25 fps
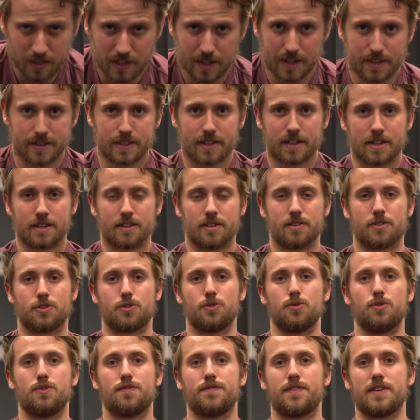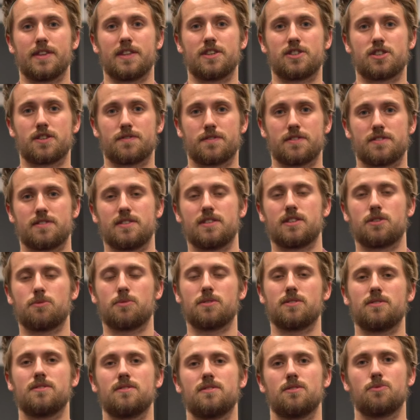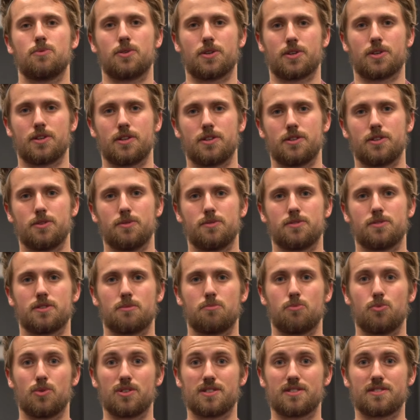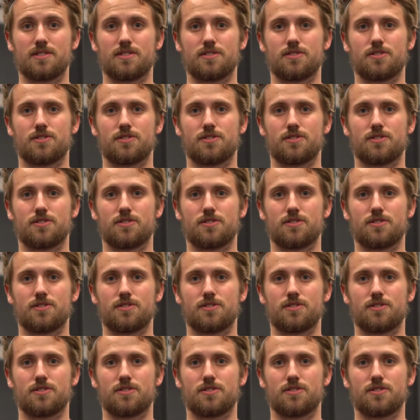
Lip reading: And then to finish off the sequence, we're going to do some wrist